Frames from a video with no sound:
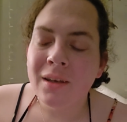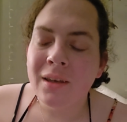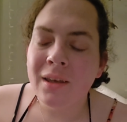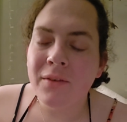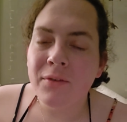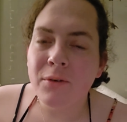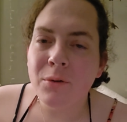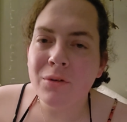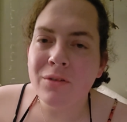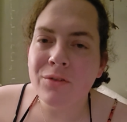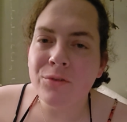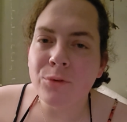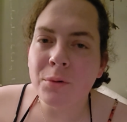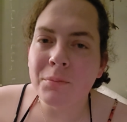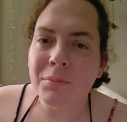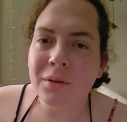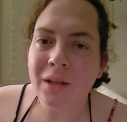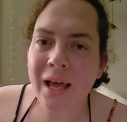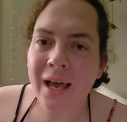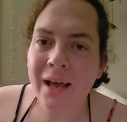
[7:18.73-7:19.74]
if it was for
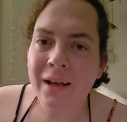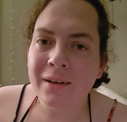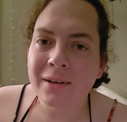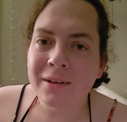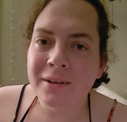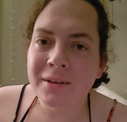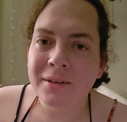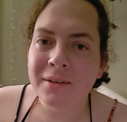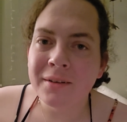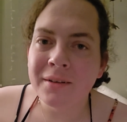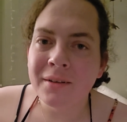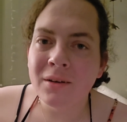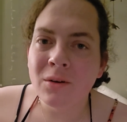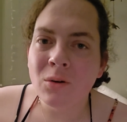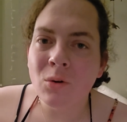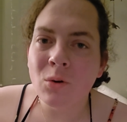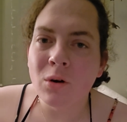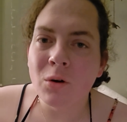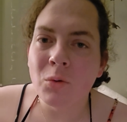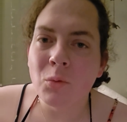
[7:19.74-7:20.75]
black
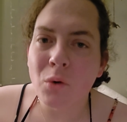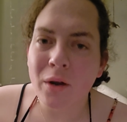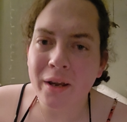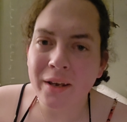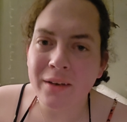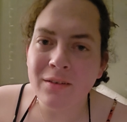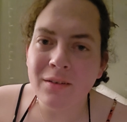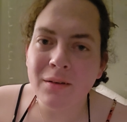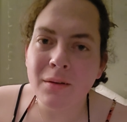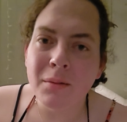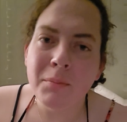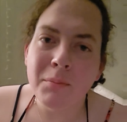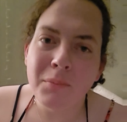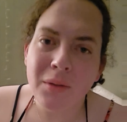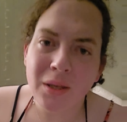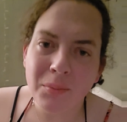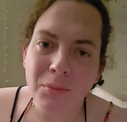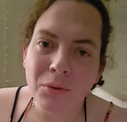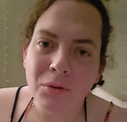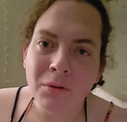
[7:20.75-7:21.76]
or white
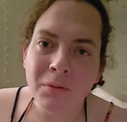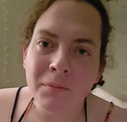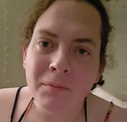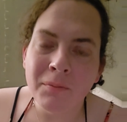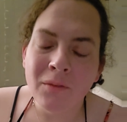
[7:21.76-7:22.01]
people.